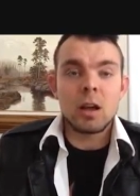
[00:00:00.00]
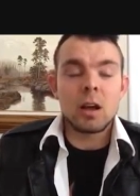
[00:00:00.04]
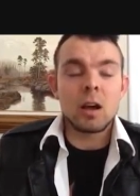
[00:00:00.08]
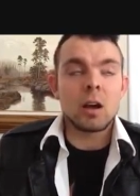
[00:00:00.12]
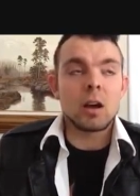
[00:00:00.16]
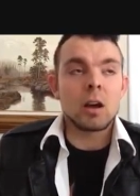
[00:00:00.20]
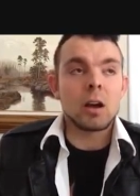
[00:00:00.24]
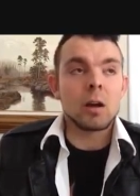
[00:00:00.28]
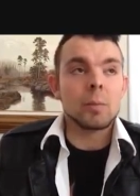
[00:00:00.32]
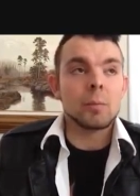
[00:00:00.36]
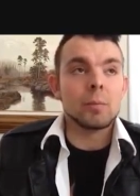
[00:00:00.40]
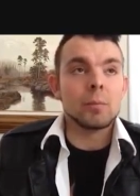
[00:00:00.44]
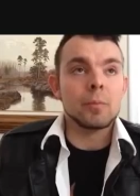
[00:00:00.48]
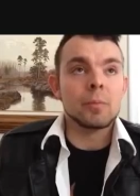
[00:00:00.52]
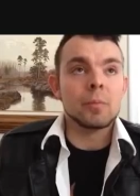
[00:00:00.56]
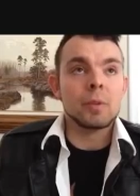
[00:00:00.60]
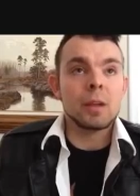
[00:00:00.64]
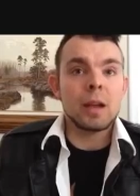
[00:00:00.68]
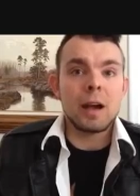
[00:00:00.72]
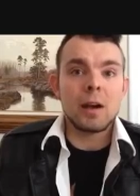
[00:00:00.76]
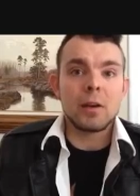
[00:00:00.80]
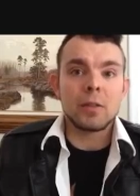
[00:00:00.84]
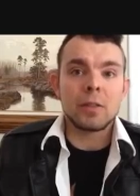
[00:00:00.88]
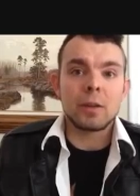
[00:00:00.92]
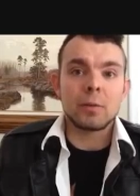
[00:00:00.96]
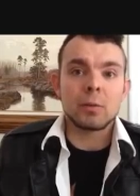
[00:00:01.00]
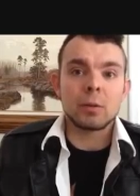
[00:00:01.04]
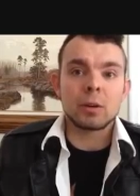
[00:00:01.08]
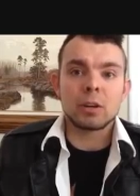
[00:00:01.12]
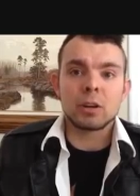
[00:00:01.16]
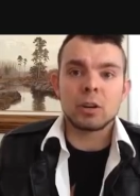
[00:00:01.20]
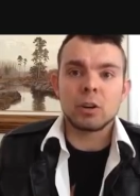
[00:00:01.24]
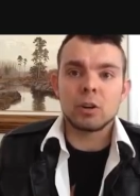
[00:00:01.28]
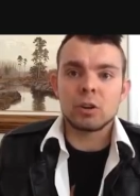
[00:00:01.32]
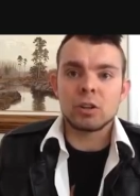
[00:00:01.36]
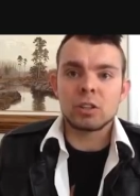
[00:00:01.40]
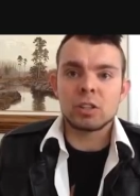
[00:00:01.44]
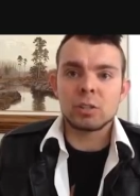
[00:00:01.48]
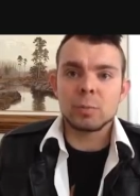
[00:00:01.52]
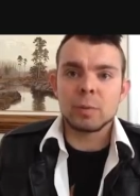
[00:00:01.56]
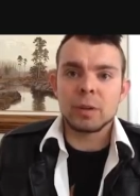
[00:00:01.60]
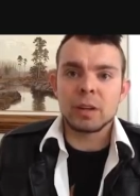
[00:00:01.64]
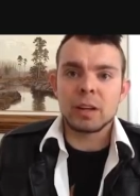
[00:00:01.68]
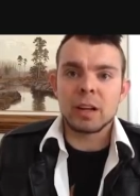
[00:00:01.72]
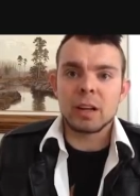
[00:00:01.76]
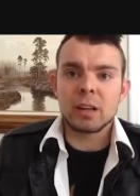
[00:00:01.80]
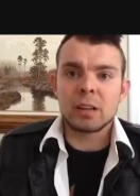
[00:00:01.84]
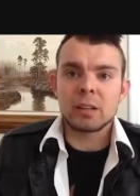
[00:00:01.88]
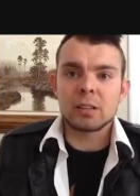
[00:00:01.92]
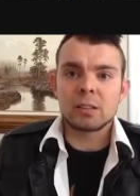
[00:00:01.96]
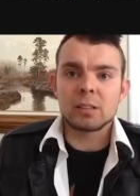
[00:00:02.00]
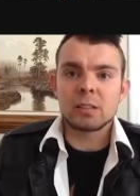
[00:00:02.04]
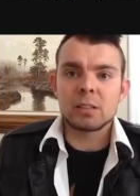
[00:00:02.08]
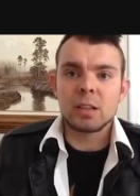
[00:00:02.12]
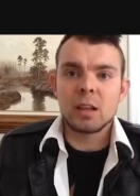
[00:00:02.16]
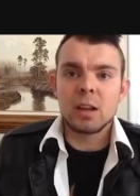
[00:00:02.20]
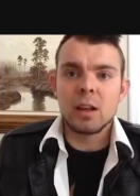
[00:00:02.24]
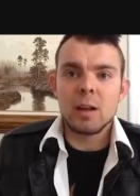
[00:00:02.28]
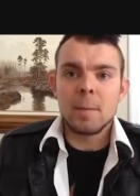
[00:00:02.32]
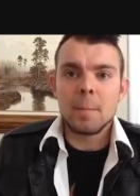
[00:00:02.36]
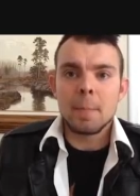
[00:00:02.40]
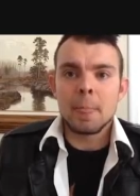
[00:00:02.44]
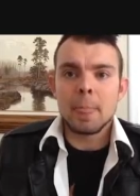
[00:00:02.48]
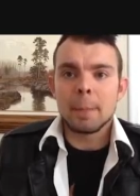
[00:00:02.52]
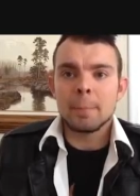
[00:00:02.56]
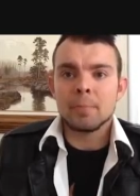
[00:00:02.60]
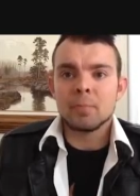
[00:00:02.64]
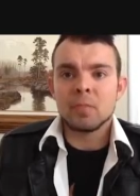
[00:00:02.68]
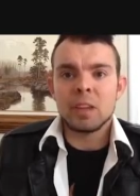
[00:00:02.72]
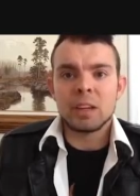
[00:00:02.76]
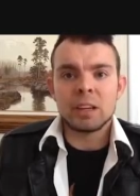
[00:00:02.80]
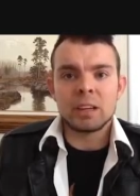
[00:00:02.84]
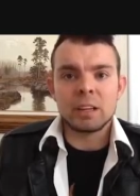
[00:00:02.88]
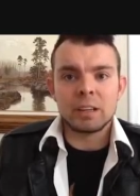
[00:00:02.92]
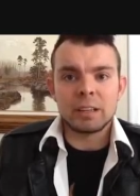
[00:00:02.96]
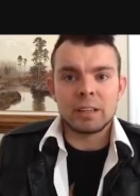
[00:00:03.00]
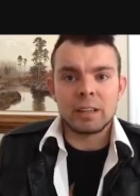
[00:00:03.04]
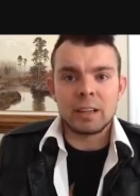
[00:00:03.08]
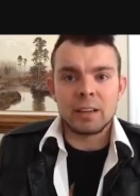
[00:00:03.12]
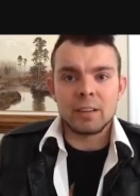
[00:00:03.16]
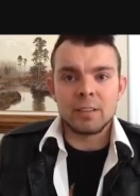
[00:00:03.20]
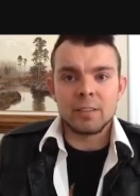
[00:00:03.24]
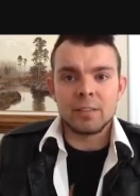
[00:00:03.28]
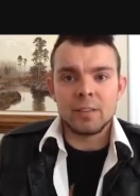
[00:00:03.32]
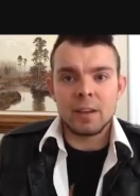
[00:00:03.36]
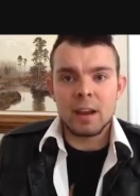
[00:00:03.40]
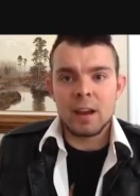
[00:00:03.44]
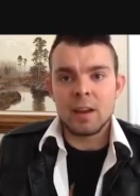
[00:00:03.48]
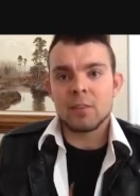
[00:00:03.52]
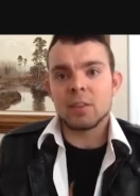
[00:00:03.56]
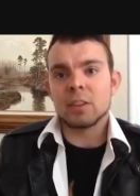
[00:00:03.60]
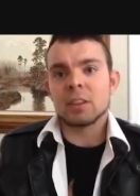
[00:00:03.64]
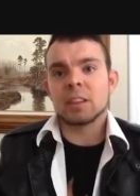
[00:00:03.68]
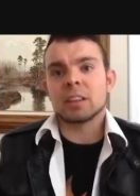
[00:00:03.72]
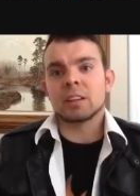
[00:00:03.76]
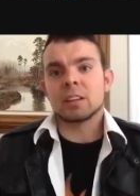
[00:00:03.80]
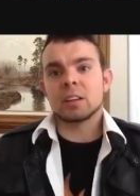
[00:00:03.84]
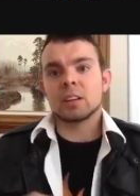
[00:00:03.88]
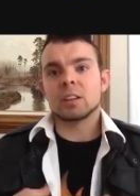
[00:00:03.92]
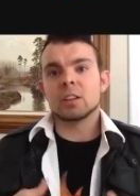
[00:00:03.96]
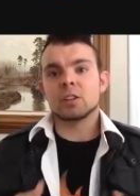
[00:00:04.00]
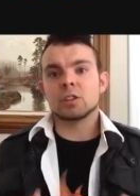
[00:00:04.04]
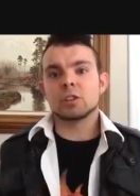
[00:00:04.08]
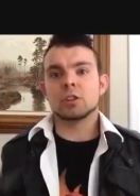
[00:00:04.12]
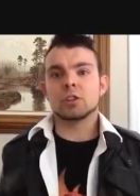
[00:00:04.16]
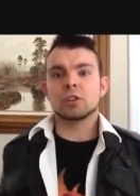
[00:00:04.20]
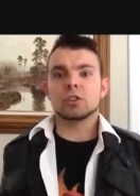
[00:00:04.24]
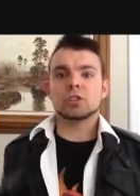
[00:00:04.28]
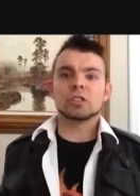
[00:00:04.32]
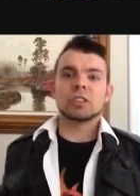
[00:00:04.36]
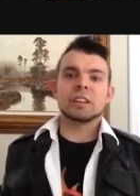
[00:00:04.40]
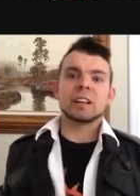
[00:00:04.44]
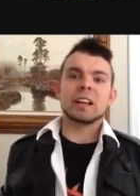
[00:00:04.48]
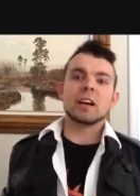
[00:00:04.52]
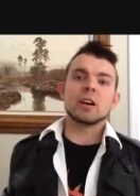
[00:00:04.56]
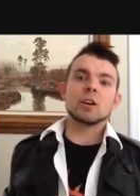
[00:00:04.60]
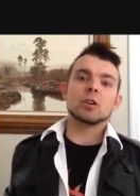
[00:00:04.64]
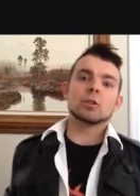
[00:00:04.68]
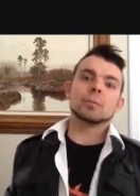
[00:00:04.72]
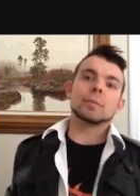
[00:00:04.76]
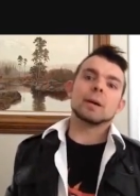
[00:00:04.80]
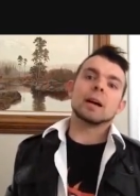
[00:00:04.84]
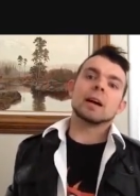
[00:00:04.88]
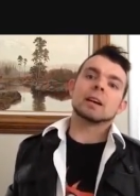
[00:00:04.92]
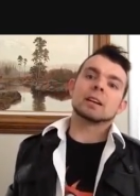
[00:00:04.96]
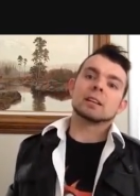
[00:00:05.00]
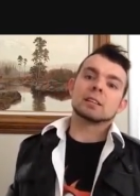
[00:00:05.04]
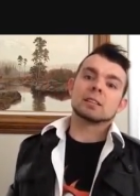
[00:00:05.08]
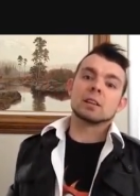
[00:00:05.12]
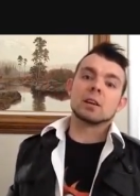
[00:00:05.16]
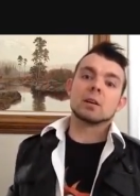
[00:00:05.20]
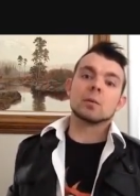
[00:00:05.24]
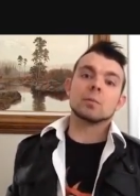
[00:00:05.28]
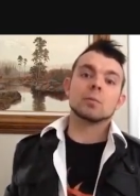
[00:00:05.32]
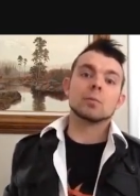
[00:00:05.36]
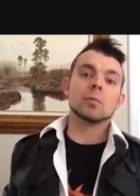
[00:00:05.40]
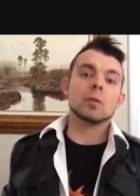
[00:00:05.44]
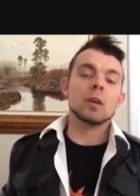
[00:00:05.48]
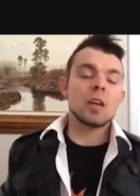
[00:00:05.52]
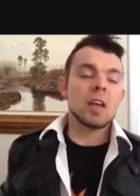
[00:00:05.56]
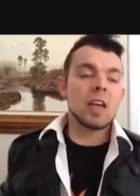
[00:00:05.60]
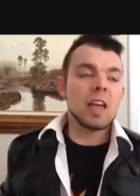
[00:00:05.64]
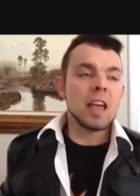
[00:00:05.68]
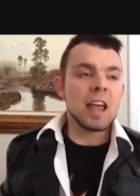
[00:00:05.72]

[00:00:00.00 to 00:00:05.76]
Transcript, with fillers: um, how they were cursed because they didn't give everything to the church. They held back some.